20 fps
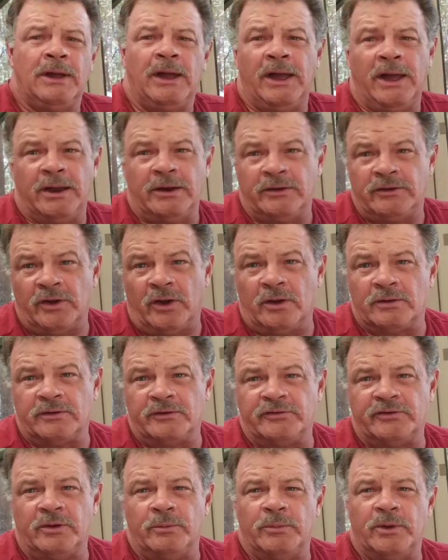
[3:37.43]
I had to talk
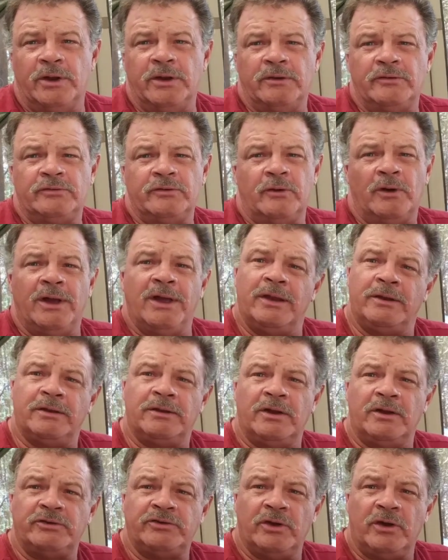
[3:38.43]
to somebody, so I had
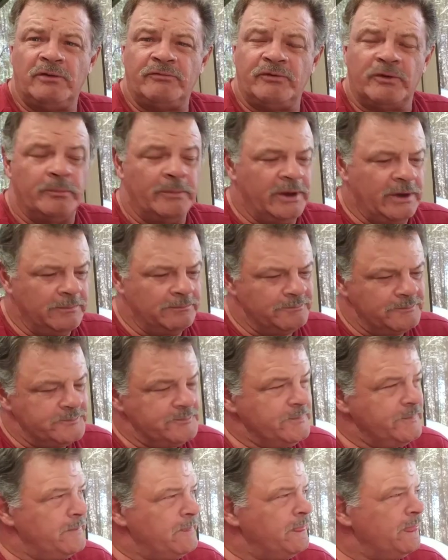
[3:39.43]
to cut you off for a minute.
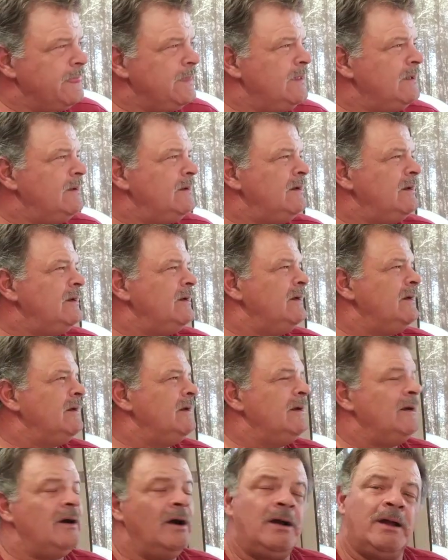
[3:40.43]

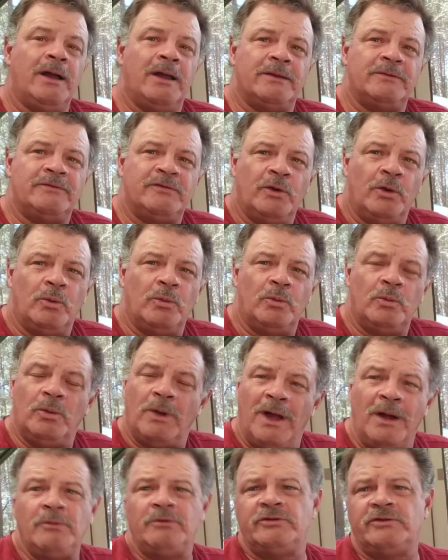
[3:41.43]
All right. So,
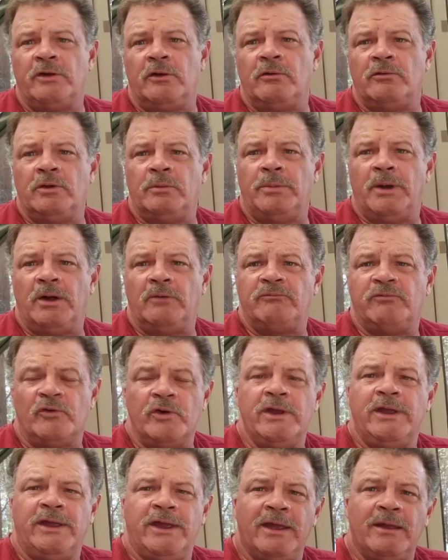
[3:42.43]
I was talking about
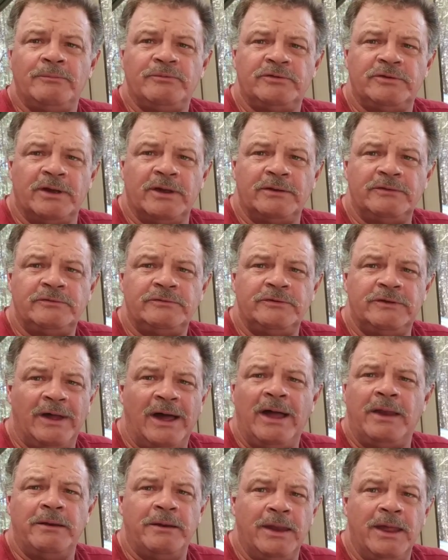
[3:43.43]

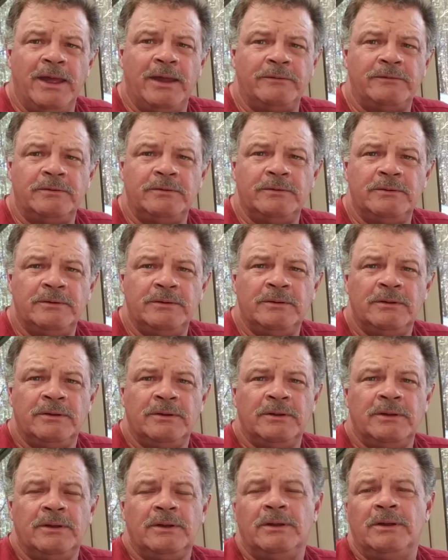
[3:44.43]
freecampsites.net.
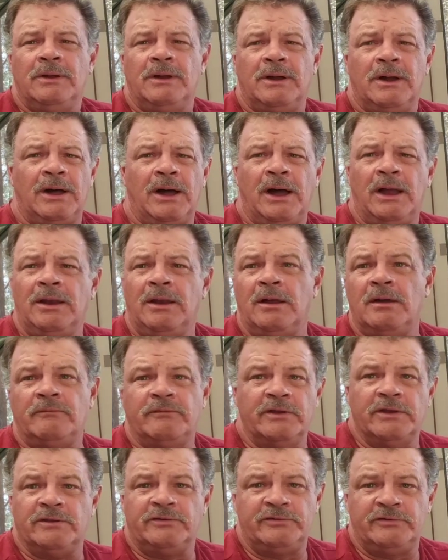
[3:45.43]
I
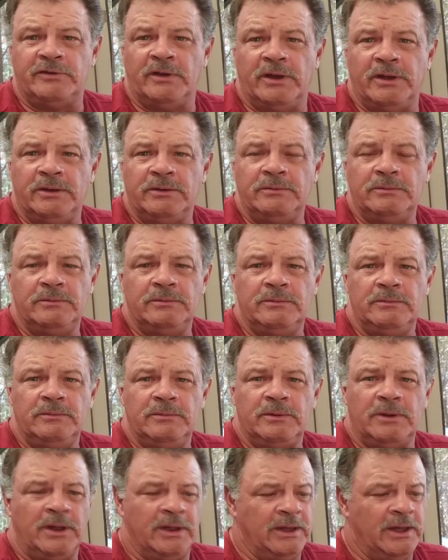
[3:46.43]
love this site.
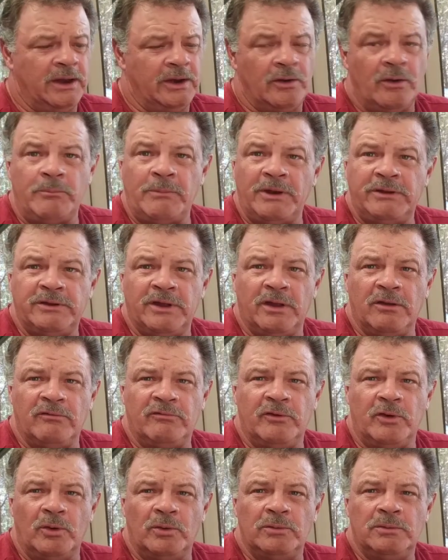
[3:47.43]
I got it on my
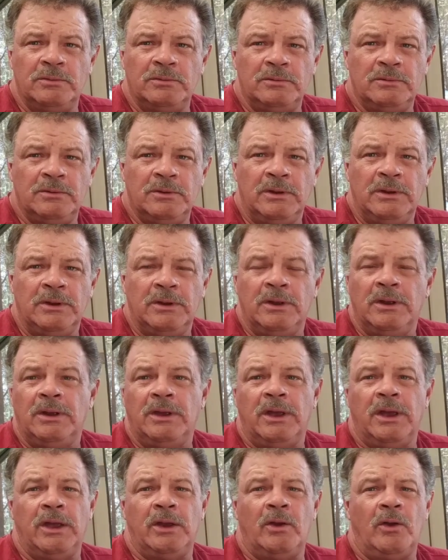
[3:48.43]
telephone.
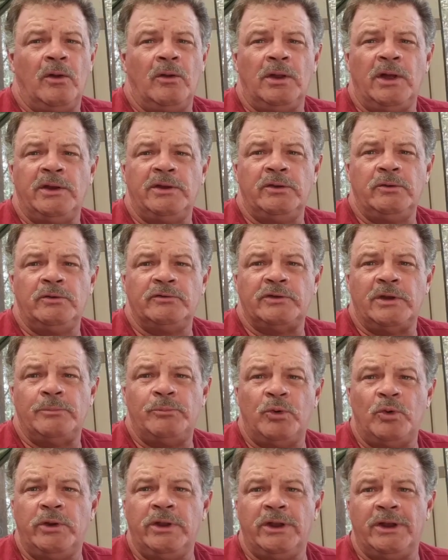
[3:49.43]
And all I do is
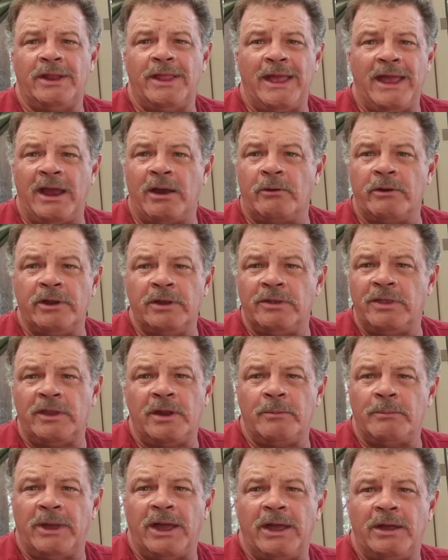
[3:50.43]
I put in an area
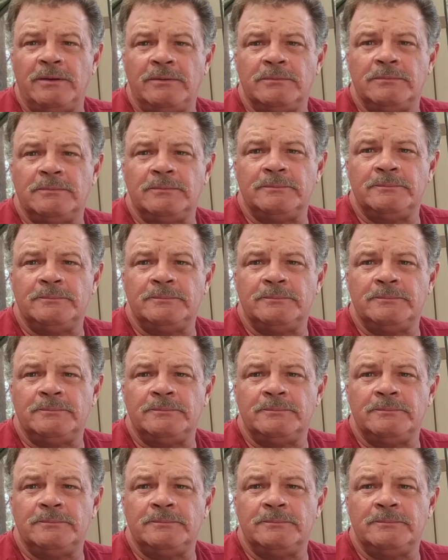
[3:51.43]
that I'm at,